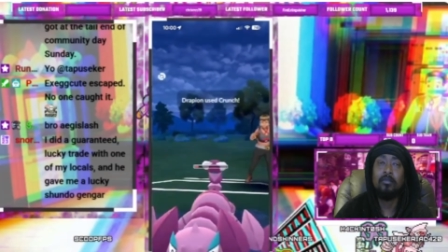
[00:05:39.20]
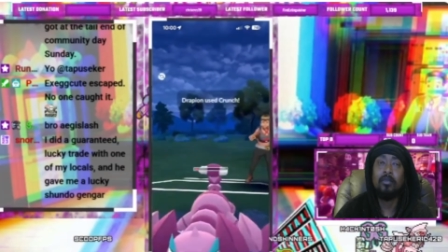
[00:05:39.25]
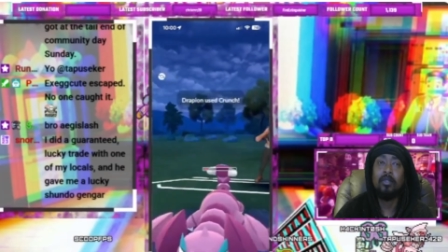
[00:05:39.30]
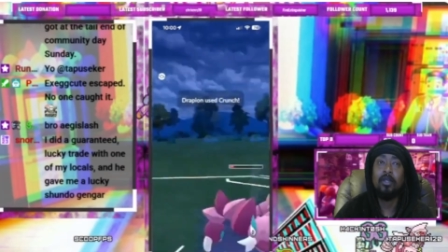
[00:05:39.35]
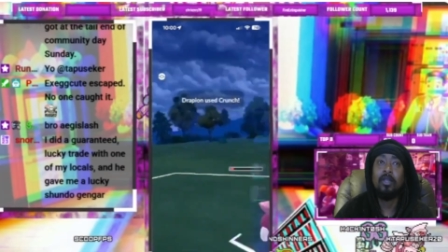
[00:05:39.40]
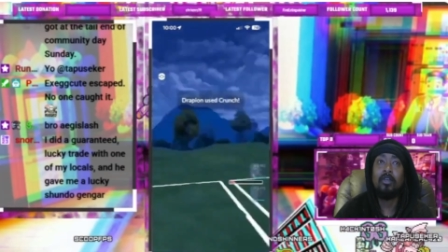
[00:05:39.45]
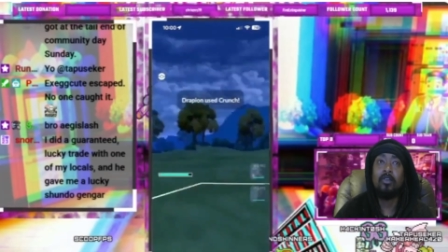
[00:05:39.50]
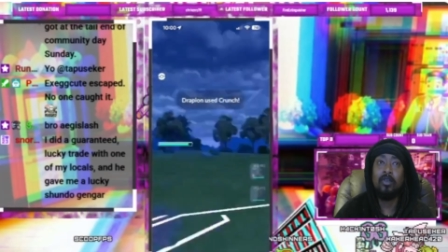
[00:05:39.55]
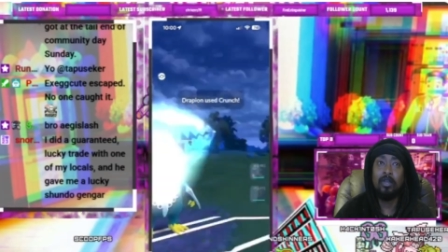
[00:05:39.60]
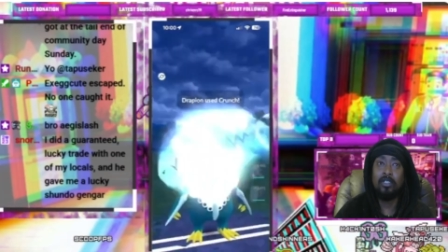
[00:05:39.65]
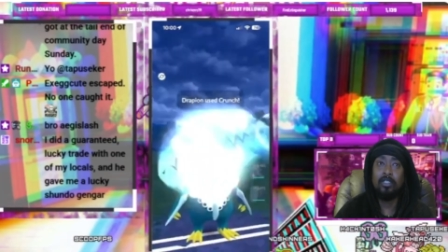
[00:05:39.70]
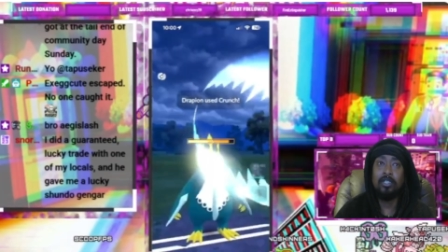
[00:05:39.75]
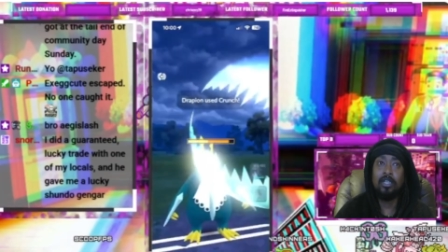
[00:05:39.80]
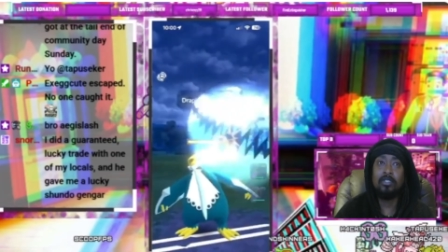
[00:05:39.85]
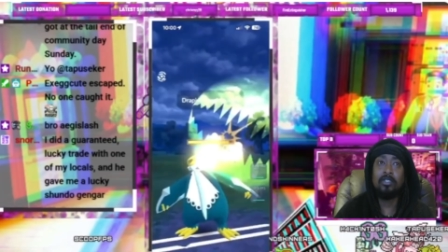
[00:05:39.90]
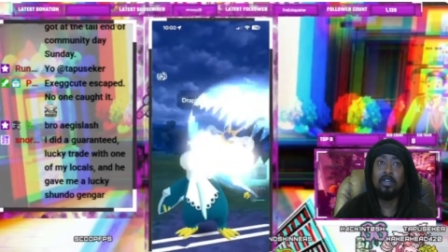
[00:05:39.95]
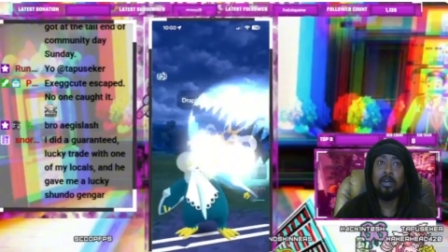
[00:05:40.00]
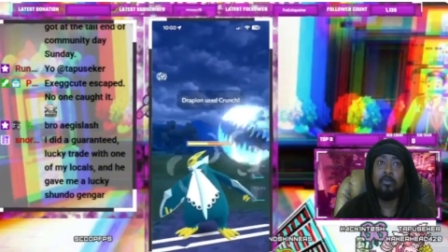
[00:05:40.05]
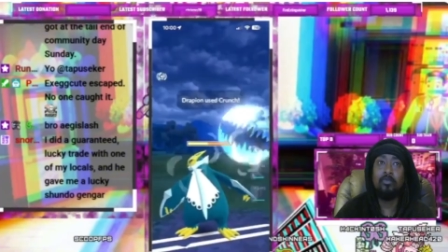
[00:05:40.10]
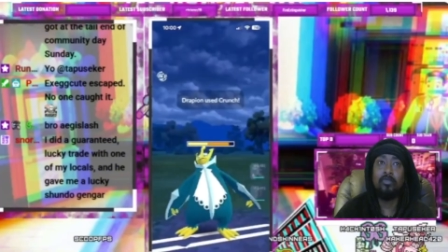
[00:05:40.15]
Crunch does
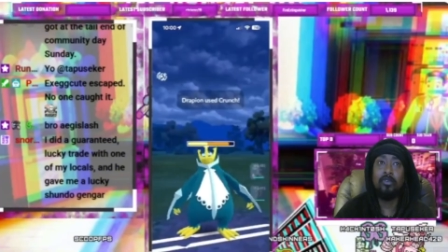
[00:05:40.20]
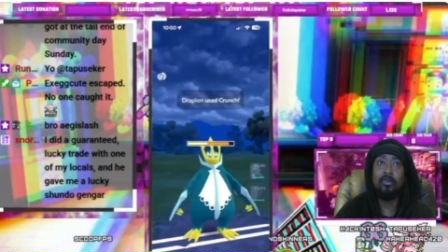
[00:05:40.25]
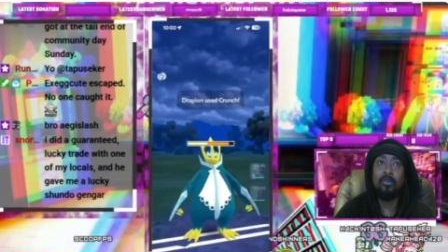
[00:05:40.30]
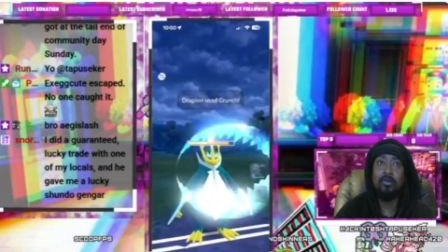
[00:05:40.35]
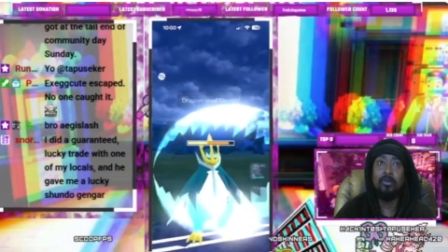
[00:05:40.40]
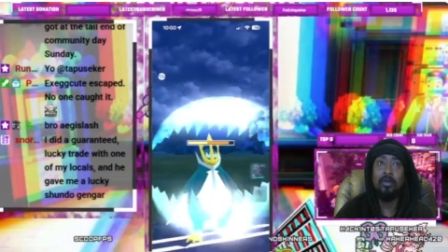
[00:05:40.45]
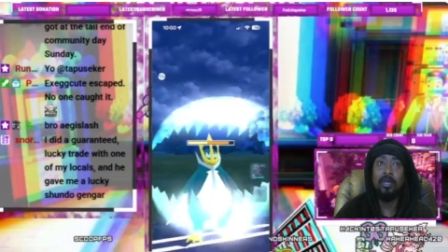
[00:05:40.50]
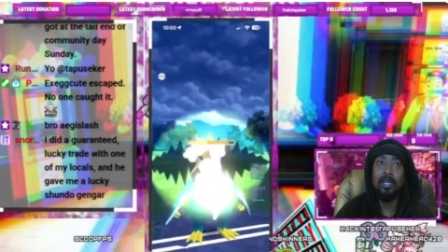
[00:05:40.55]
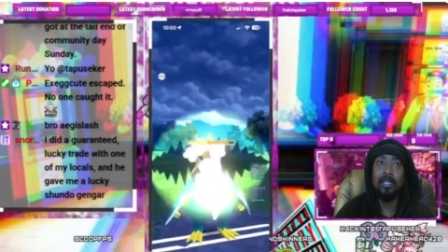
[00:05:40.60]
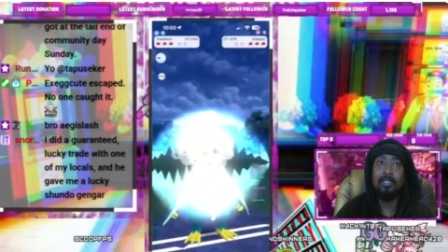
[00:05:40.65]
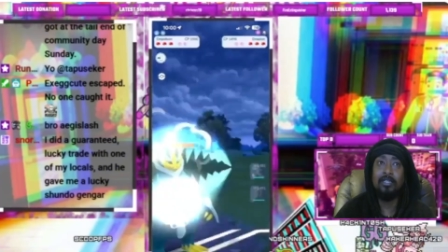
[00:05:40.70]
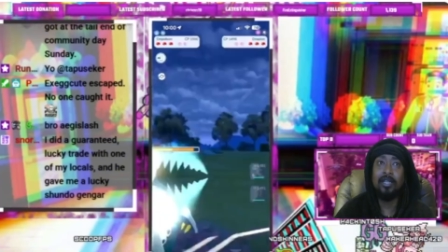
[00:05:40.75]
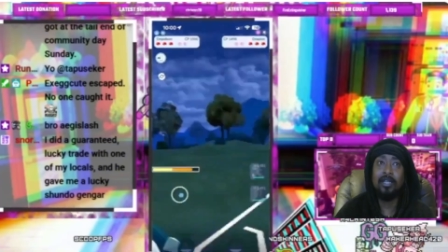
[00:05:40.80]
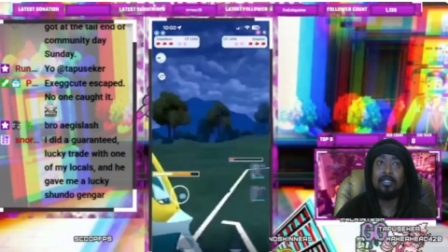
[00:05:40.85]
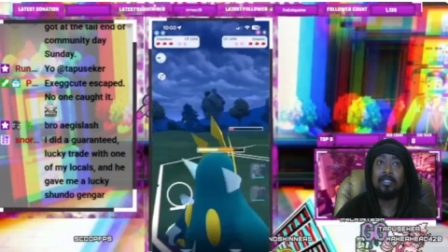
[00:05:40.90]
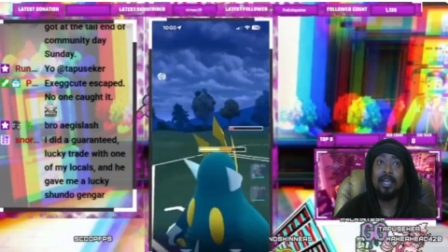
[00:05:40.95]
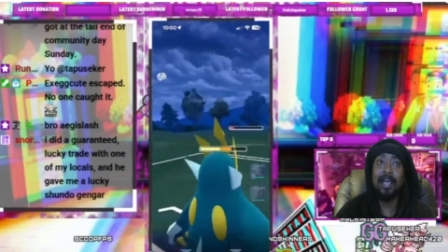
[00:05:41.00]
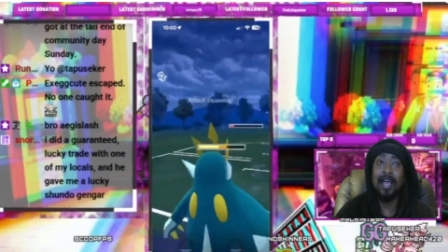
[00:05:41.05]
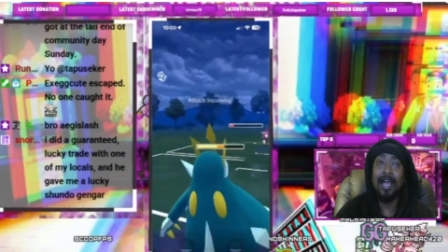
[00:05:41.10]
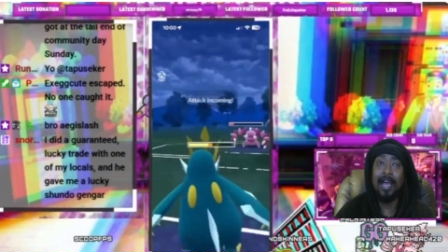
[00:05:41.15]
come through. It
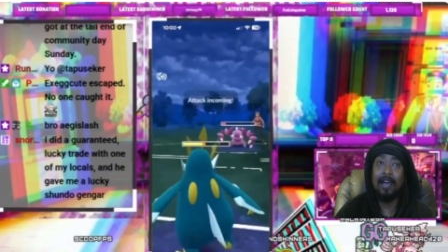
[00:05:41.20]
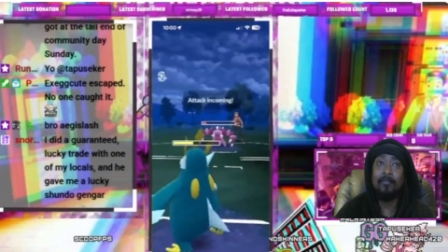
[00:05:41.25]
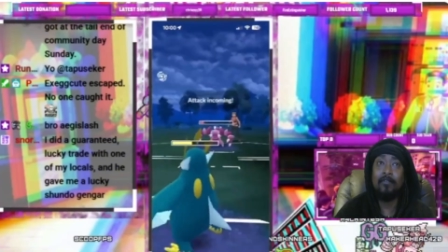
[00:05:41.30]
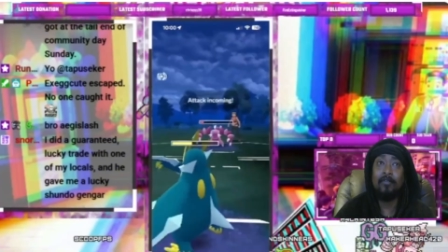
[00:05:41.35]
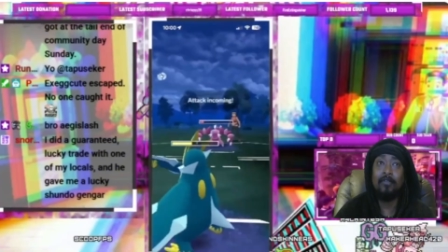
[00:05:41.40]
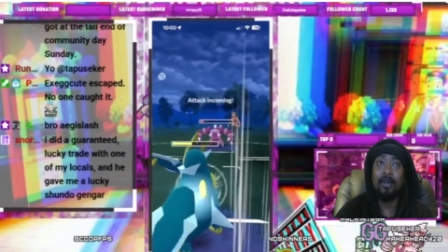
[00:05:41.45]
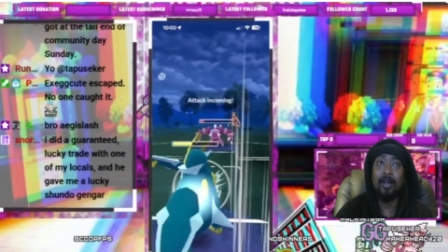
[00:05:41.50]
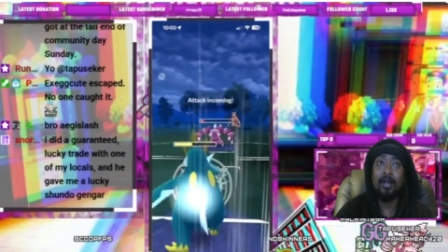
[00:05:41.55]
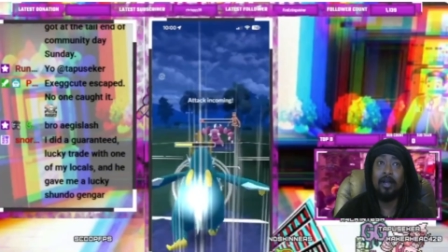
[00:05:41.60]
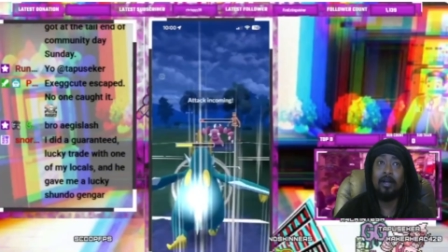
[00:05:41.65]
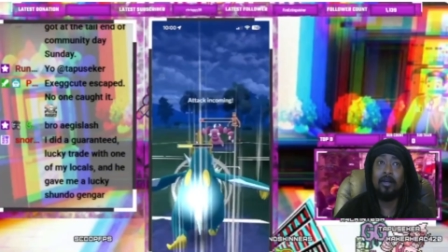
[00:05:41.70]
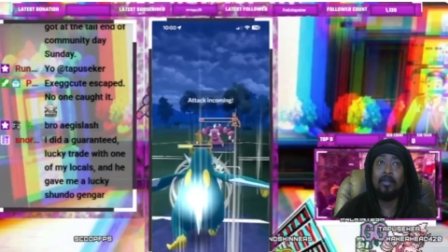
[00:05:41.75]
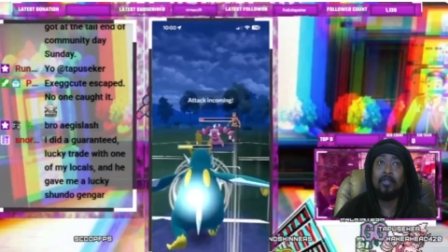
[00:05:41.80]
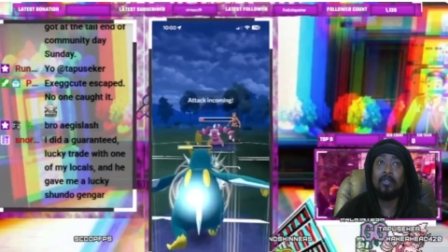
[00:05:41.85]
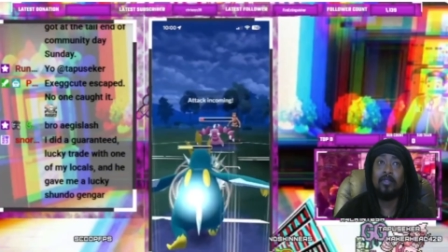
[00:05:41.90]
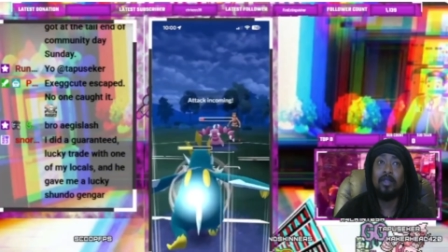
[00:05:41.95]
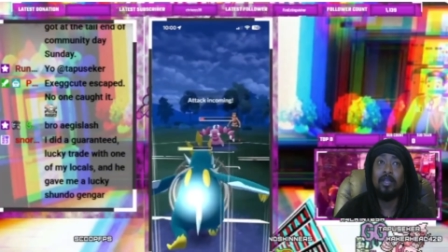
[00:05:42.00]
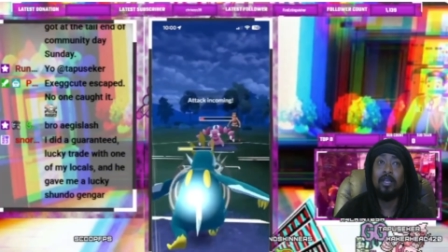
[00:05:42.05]
does half of our health.